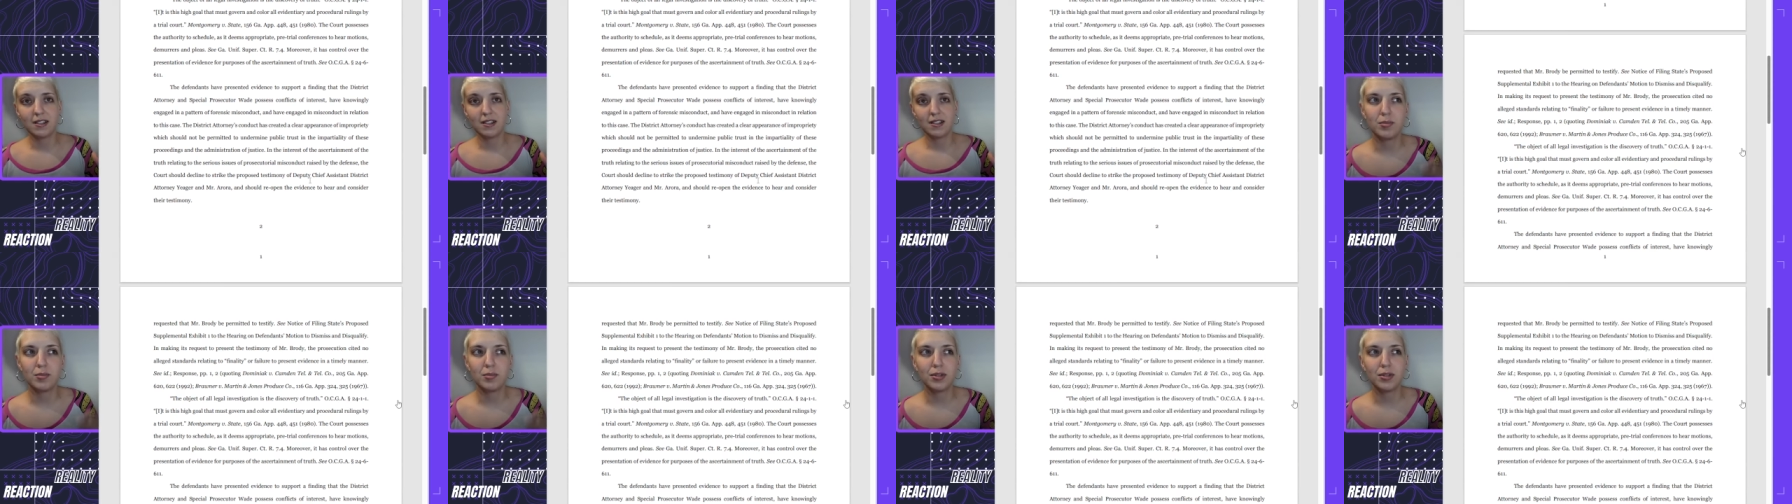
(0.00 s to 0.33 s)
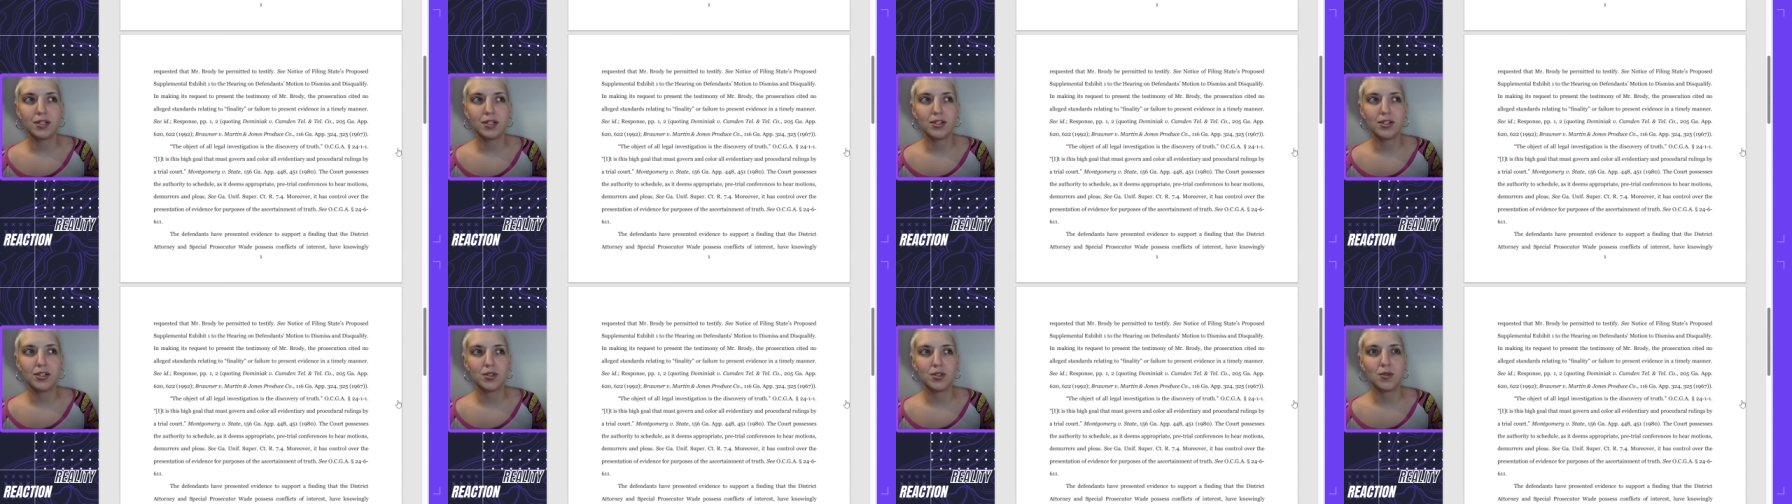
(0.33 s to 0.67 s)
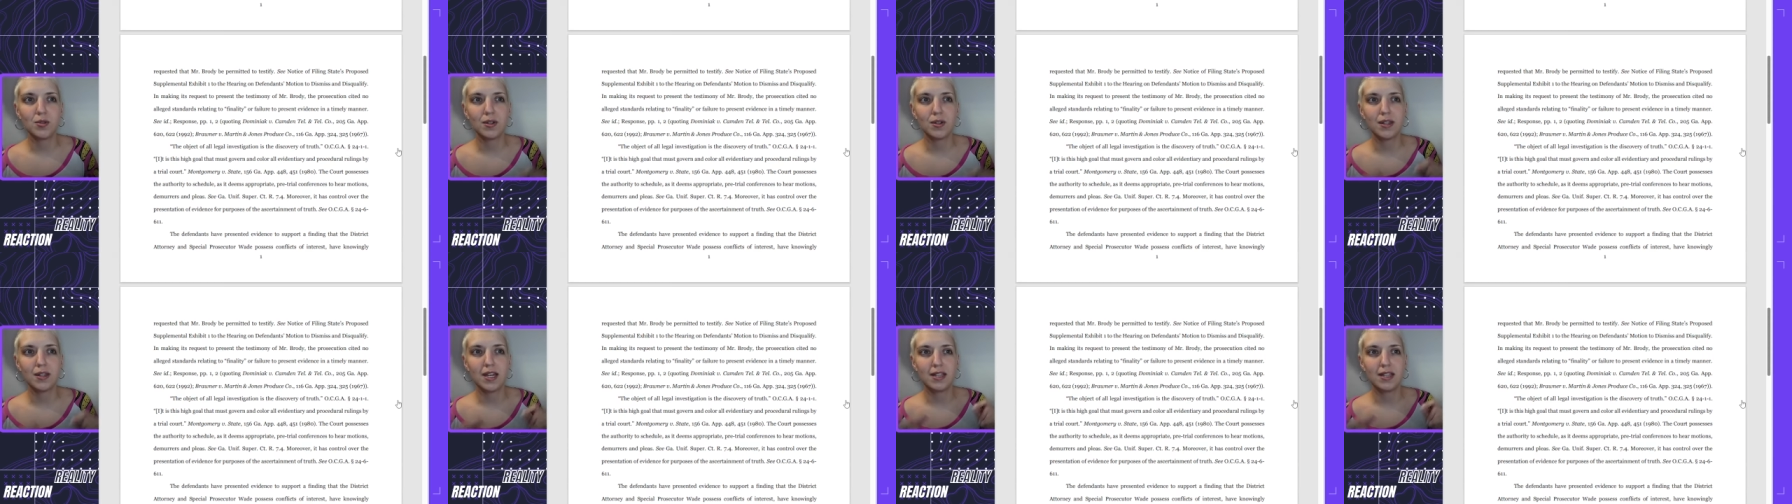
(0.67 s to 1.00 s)
I'm pretty
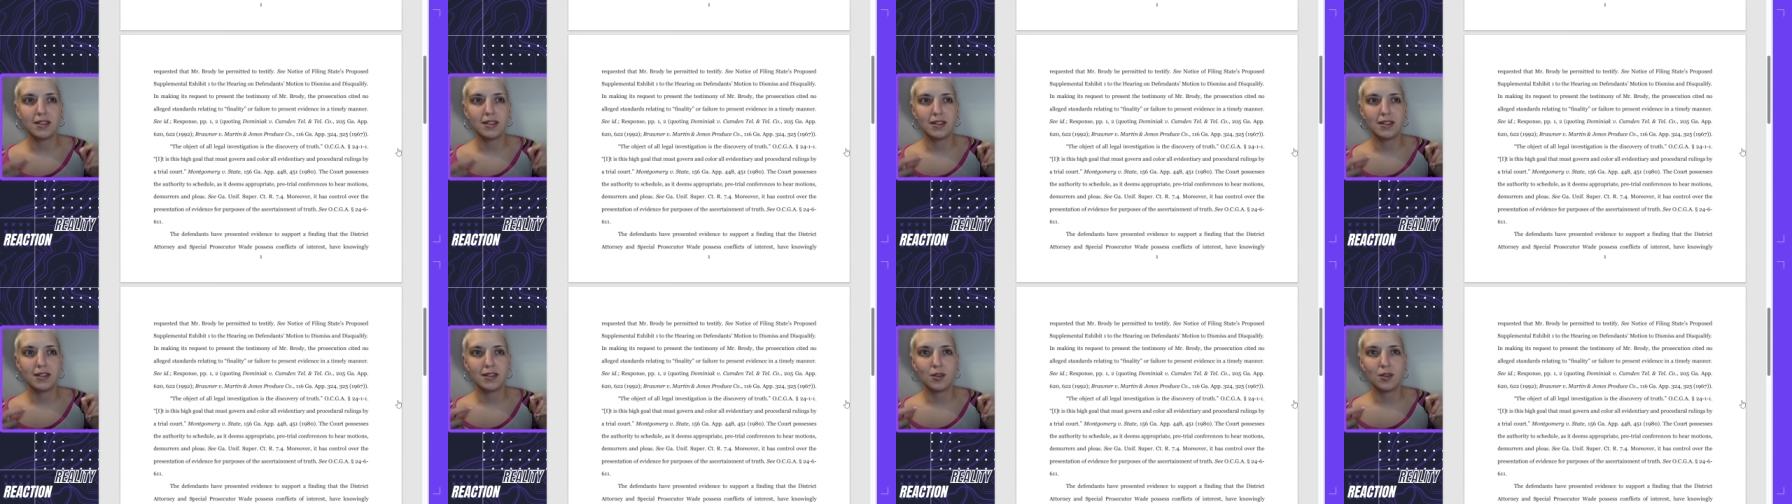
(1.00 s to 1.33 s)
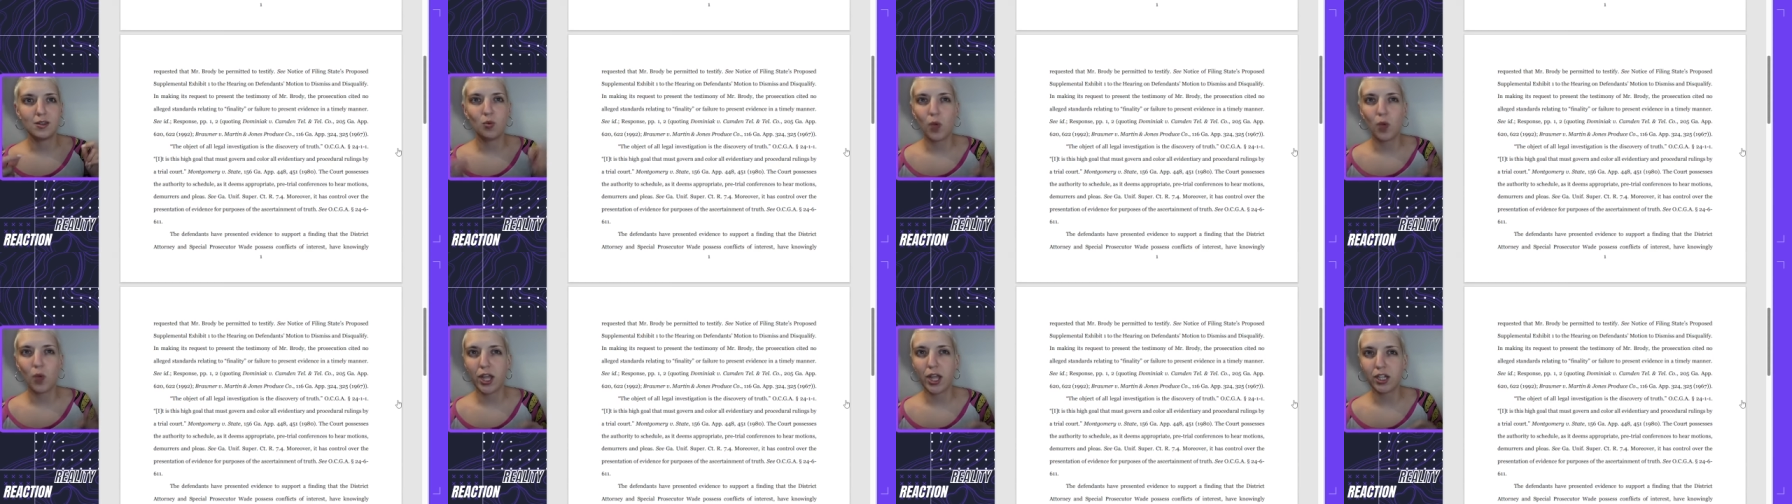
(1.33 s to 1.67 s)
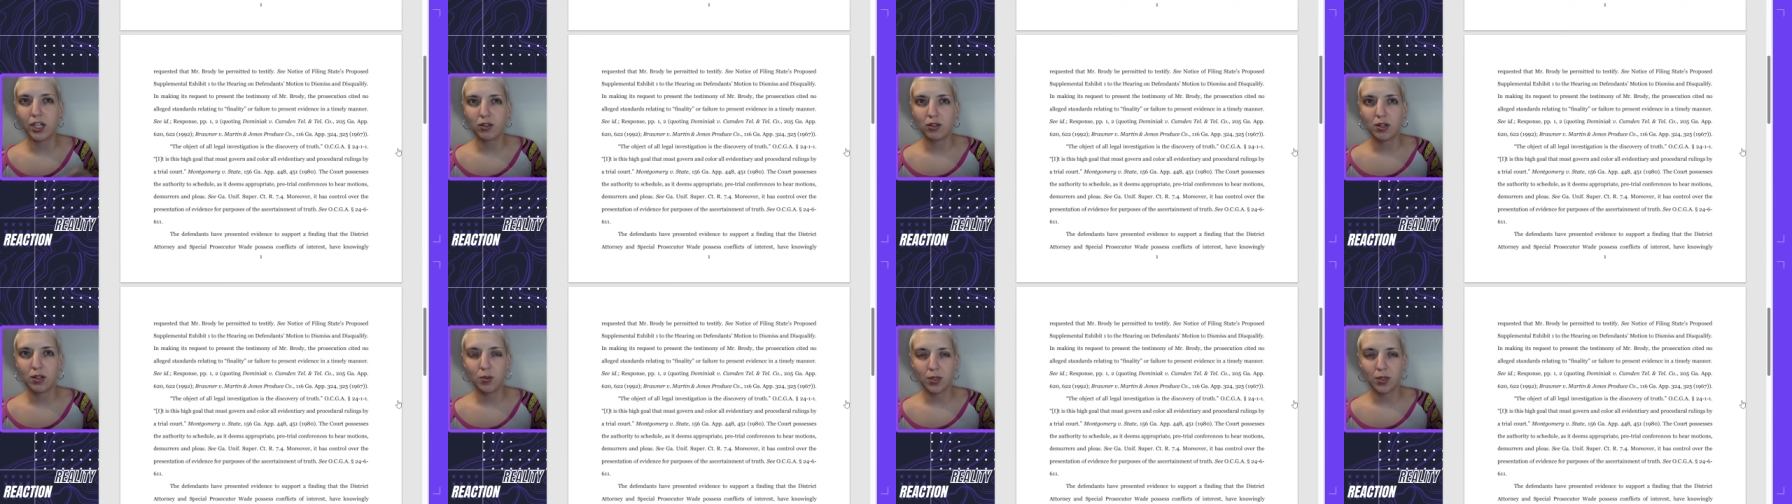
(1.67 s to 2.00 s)
sure that the
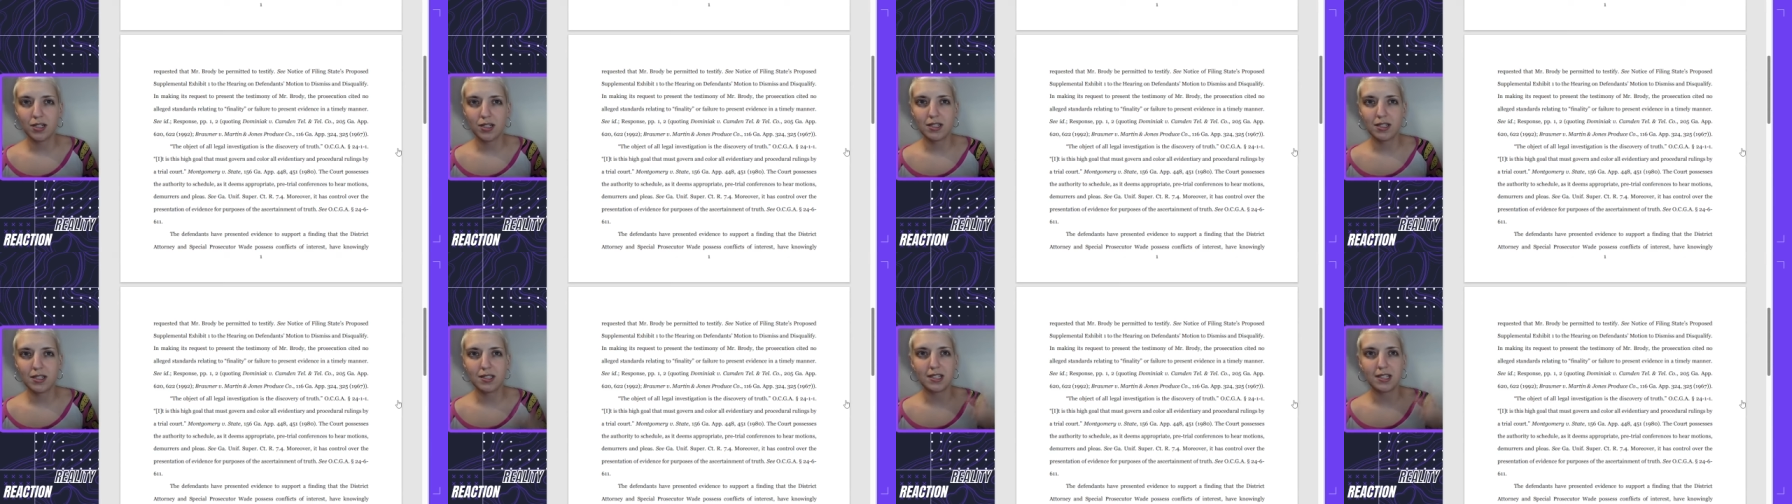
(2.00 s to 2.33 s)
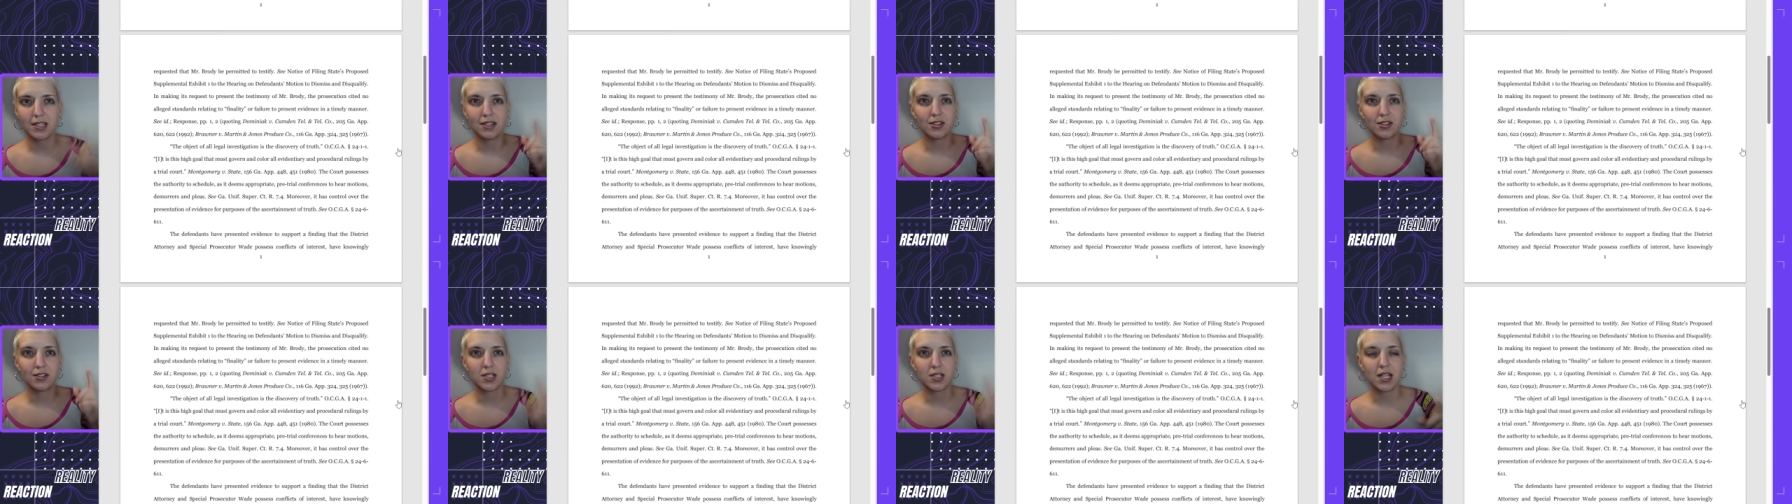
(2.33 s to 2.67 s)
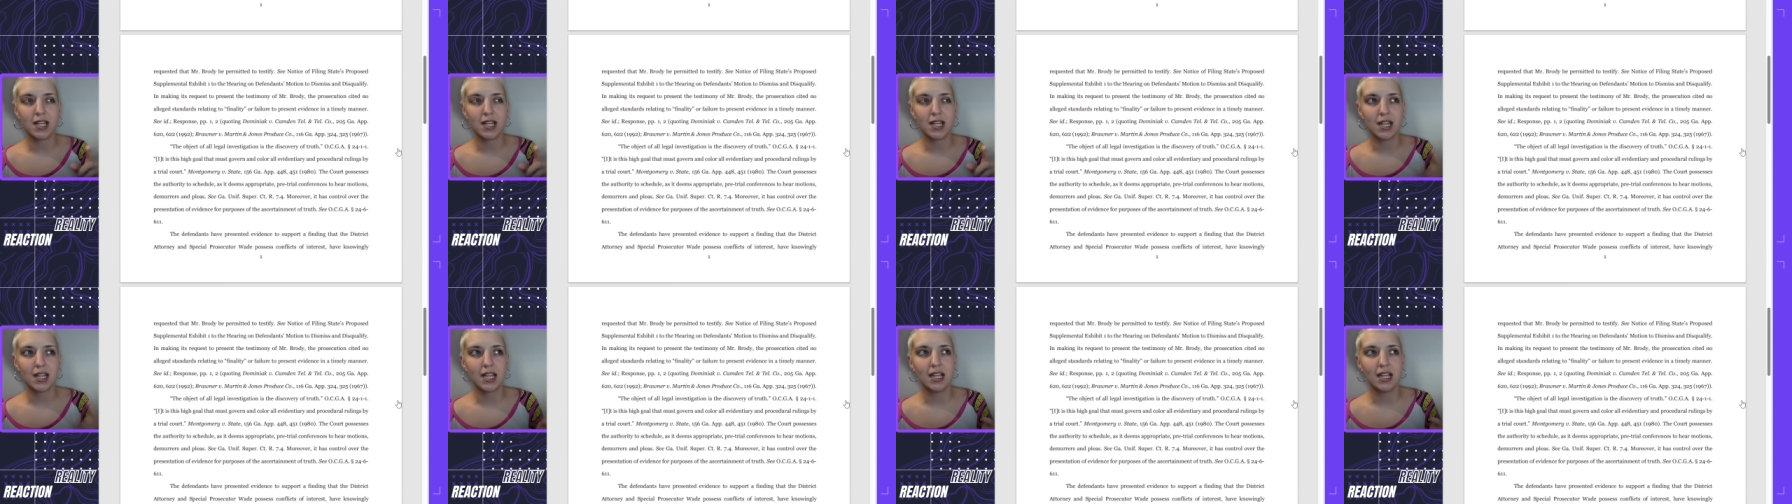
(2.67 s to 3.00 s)
winery witness that they're
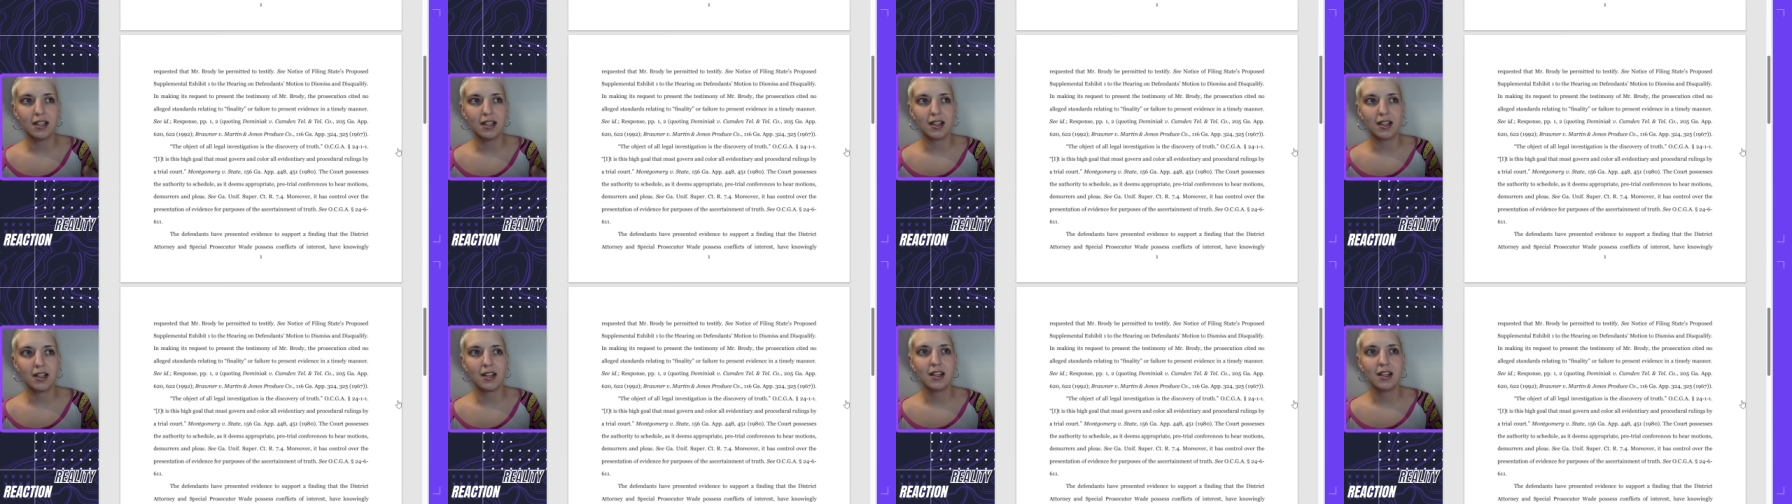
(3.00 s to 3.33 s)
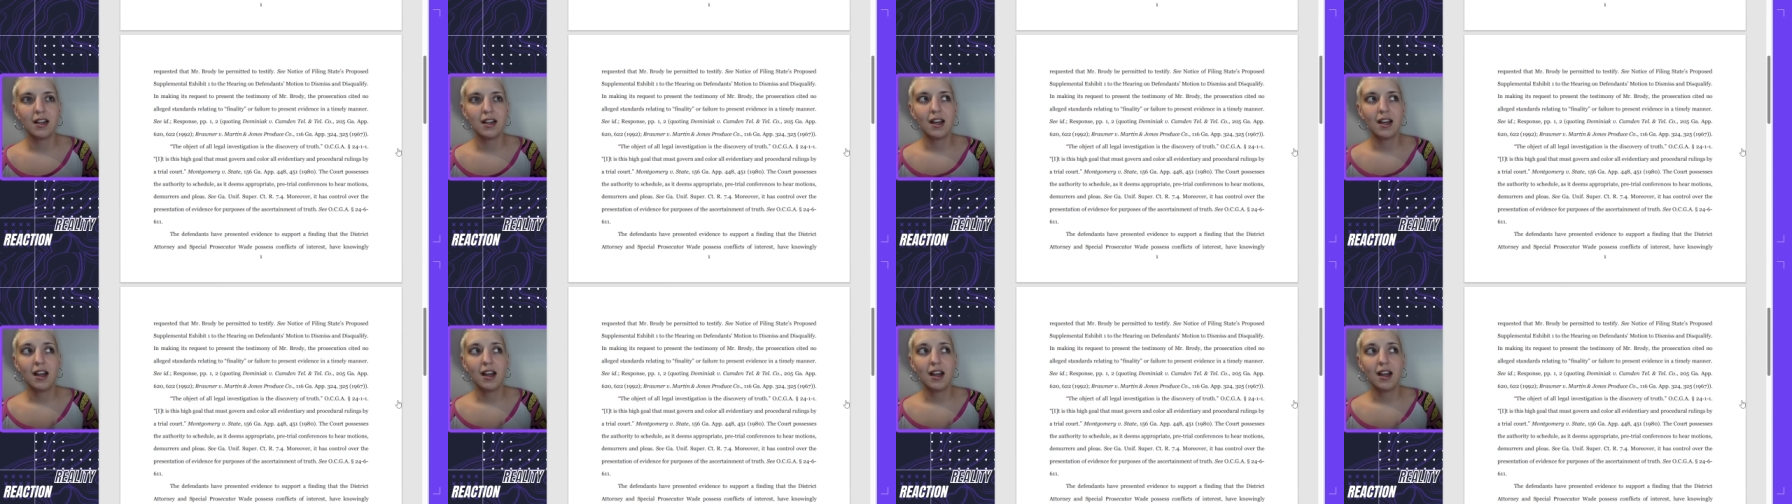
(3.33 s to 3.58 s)
citing here,